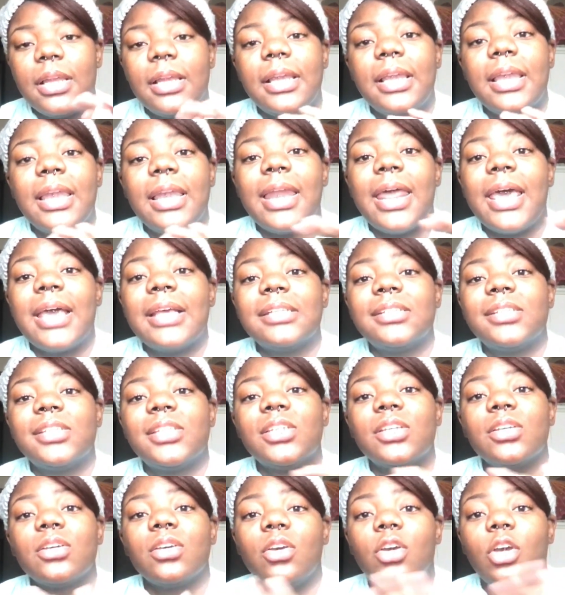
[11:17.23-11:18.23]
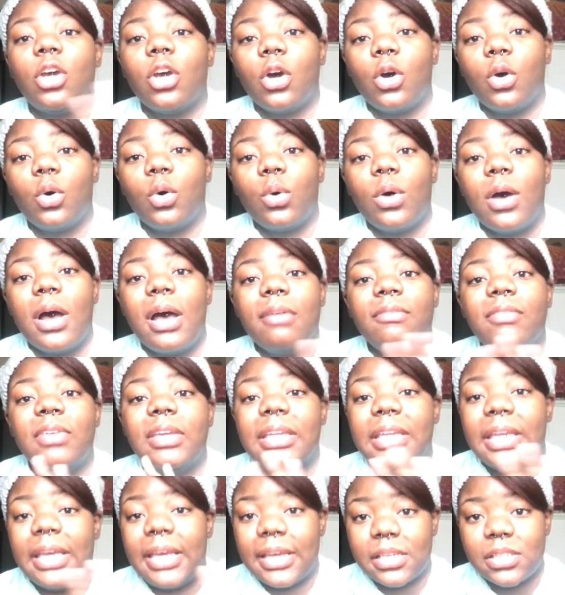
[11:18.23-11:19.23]
Let go of
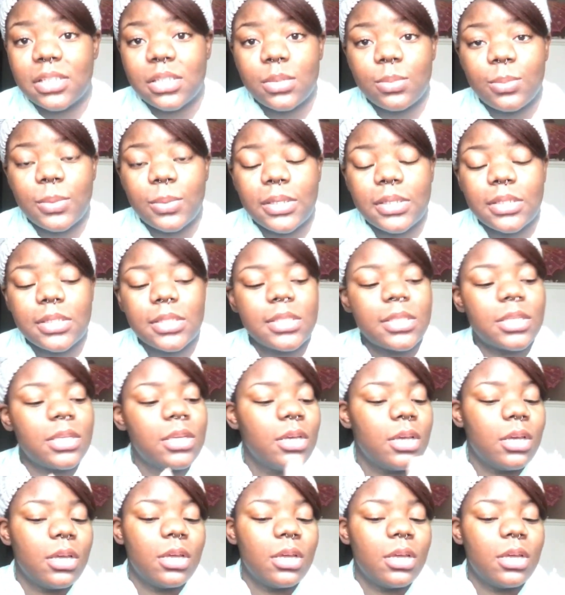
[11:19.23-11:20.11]
enhancements.